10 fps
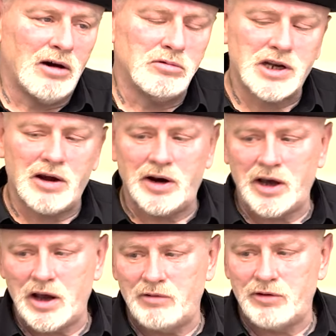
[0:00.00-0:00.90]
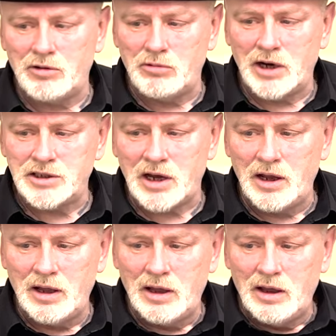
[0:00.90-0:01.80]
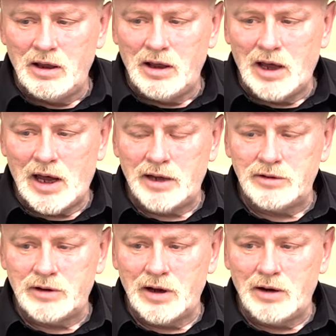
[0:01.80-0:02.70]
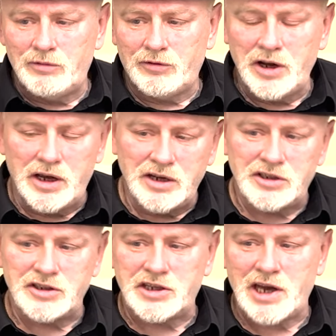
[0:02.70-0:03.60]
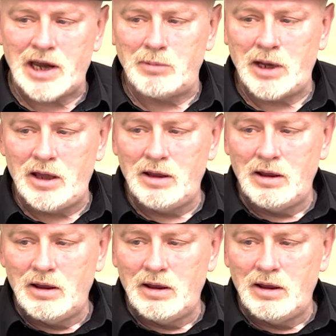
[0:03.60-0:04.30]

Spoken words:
I was carrying a cutthroat razor, and three geezers attacked me.